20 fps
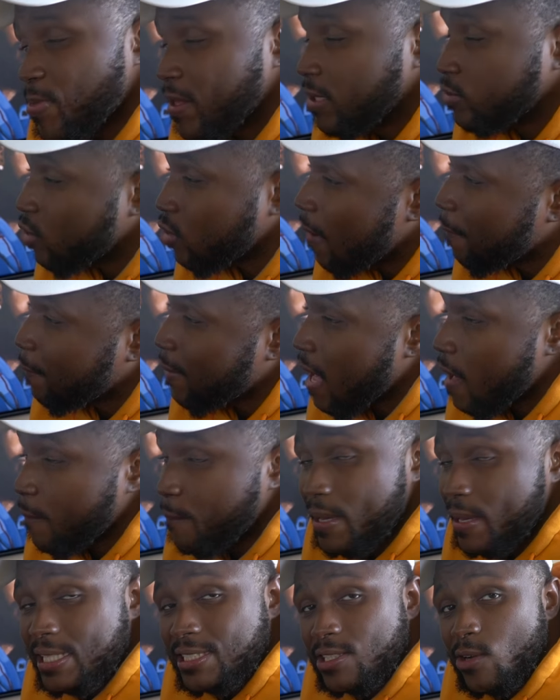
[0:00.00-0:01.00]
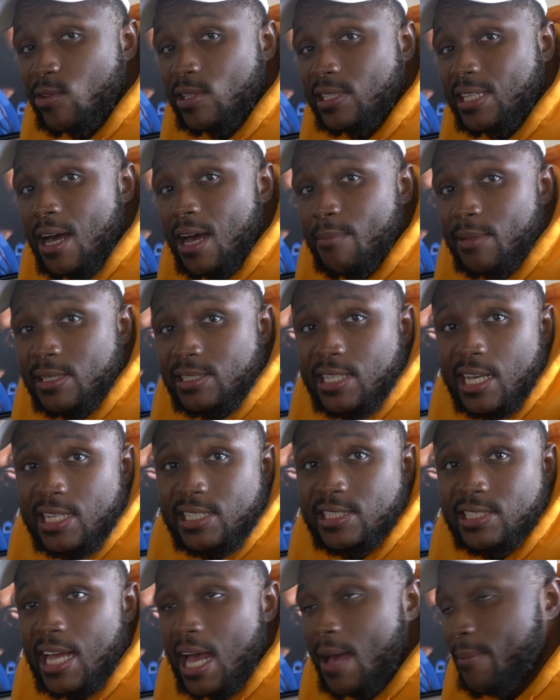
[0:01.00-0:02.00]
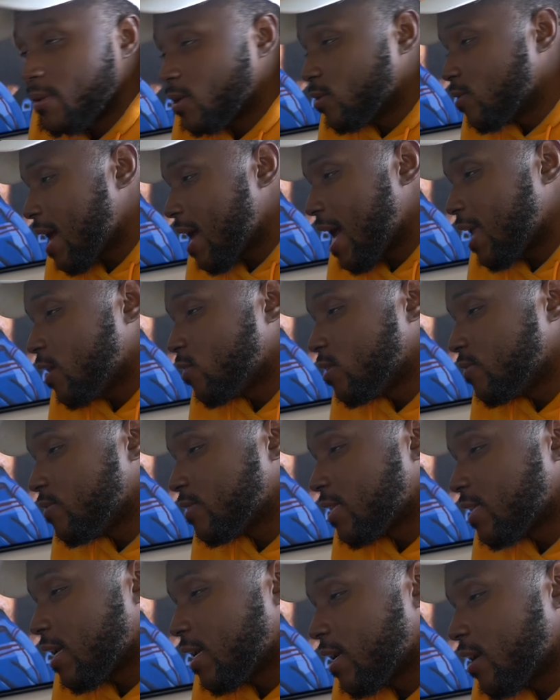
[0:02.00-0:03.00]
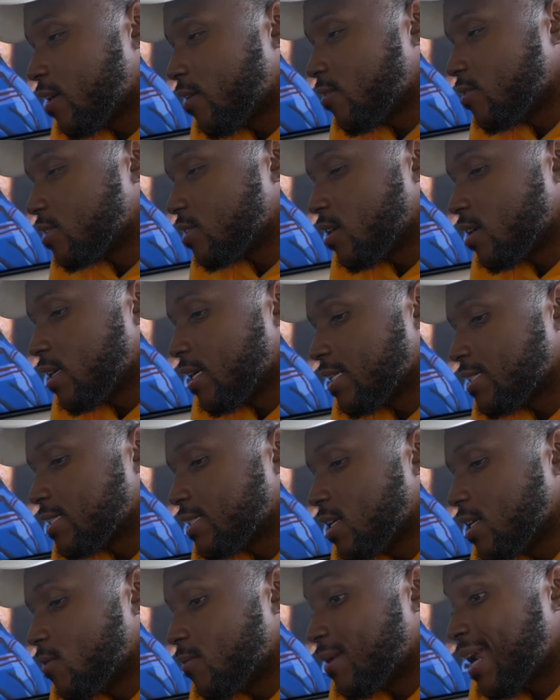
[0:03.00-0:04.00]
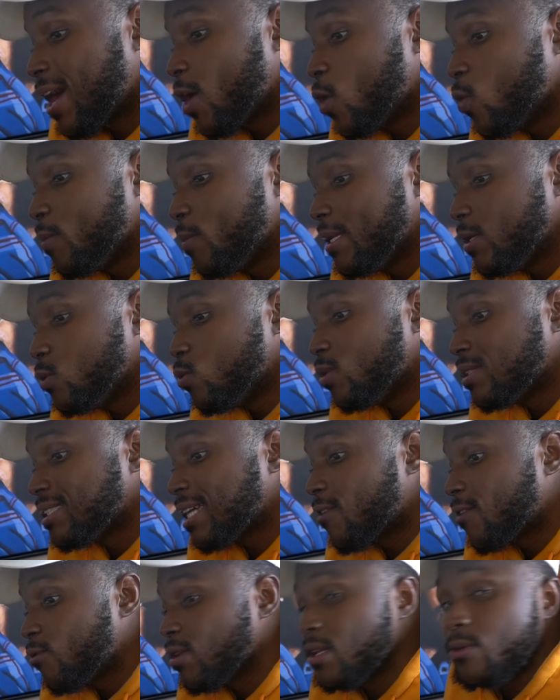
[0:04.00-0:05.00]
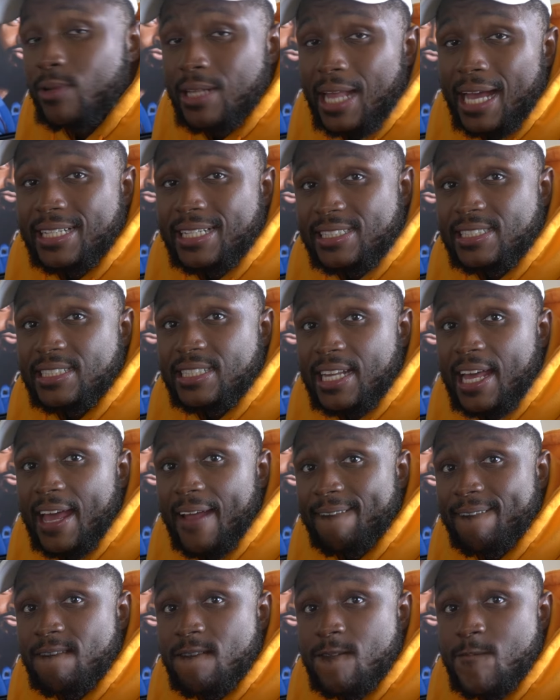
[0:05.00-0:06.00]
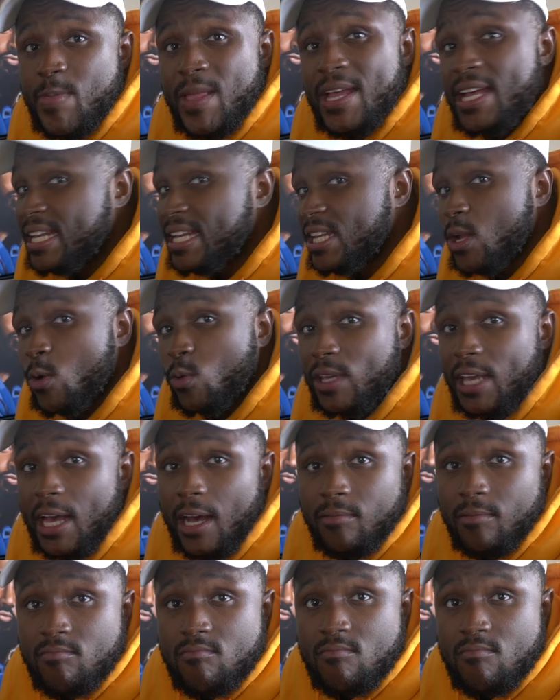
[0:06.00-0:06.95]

drop y'all opinions on the comment section down below. I don't even think Eric is gonna accept, but I hope he do because I really would like to see that. No cap.